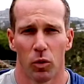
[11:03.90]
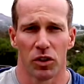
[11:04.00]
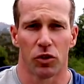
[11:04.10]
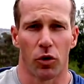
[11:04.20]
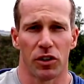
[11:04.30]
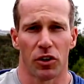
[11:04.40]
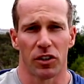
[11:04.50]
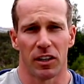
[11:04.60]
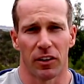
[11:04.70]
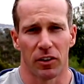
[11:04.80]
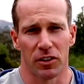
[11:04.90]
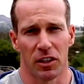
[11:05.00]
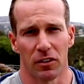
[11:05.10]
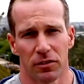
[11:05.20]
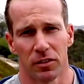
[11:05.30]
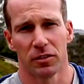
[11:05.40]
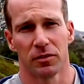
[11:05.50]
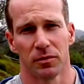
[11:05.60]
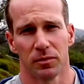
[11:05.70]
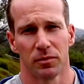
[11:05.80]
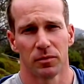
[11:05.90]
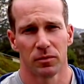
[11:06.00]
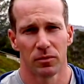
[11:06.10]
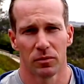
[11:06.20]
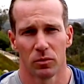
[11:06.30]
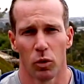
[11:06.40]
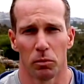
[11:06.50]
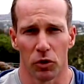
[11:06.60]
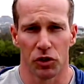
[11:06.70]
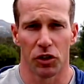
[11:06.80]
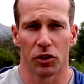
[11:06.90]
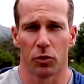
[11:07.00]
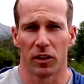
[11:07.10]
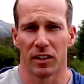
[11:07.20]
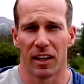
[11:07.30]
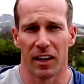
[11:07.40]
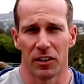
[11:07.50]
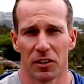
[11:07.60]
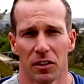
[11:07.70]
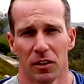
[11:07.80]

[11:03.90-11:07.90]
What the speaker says: what stories are you telling yourself? What bullshit do we need to end?